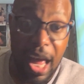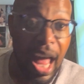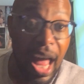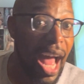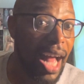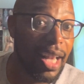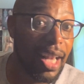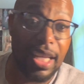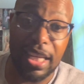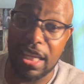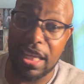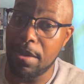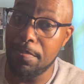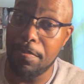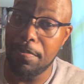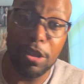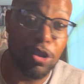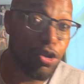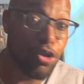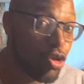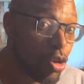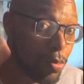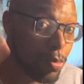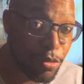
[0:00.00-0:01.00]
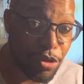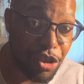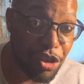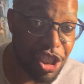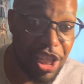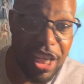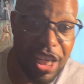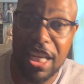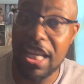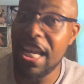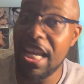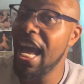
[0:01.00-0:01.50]
I think he beats Triple
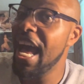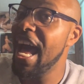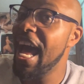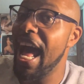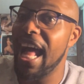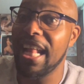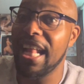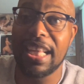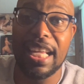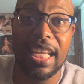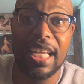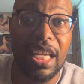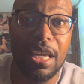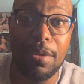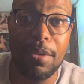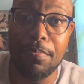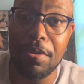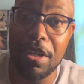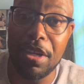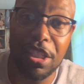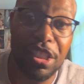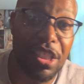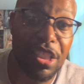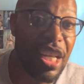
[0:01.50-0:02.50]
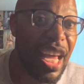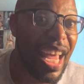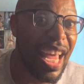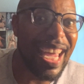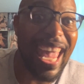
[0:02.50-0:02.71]
G. I think he beats